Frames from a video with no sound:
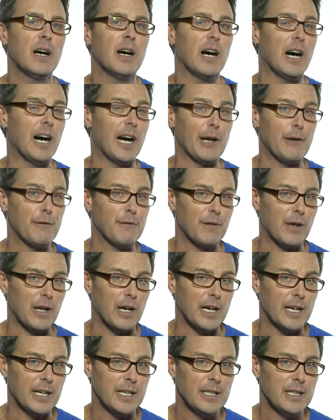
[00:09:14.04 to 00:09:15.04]
I
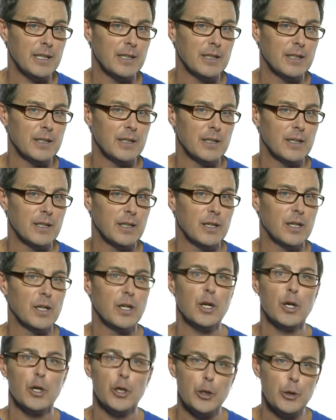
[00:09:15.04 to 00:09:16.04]
fly,
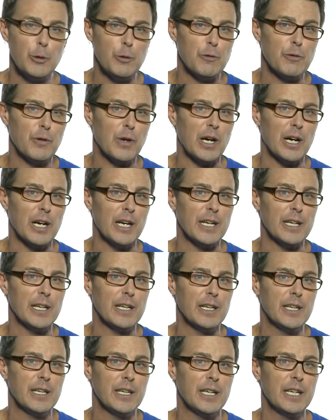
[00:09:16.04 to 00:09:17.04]
you fly,
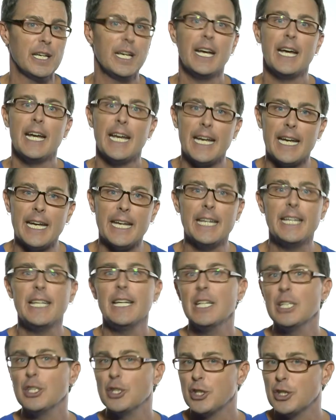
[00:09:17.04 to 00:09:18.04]
he,
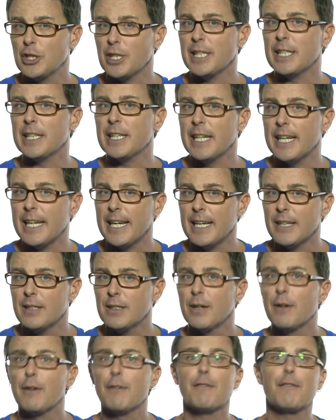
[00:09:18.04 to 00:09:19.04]
she, it
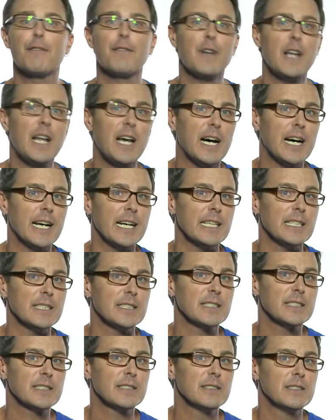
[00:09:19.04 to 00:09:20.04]

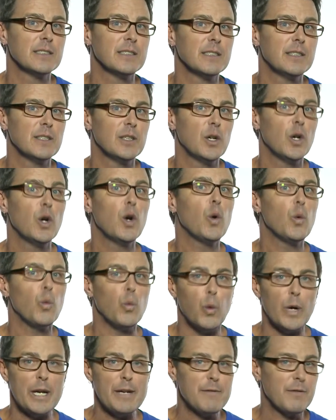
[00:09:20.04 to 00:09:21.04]
flies.
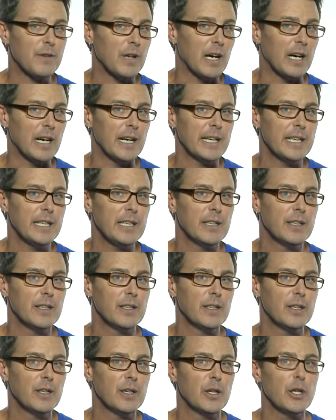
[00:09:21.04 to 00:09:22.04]
We fly,
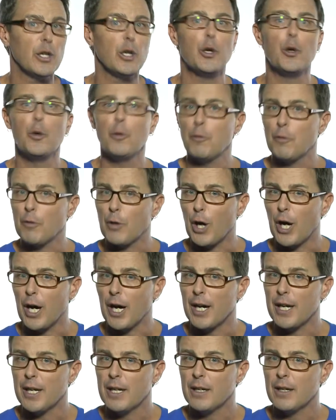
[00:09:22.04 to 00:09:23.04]
you
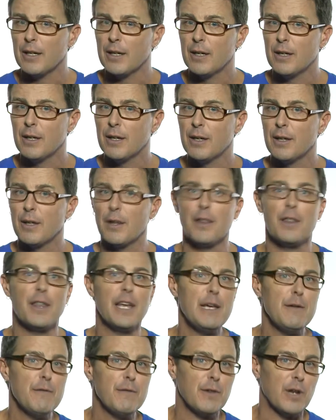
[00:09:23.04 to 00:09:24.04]
fly,
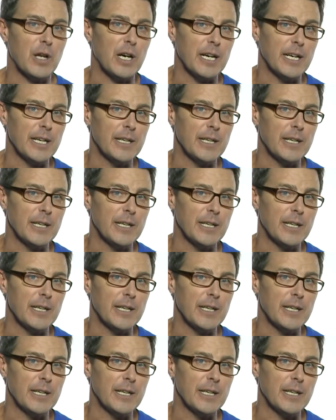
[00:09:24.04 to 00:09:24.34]
they fly.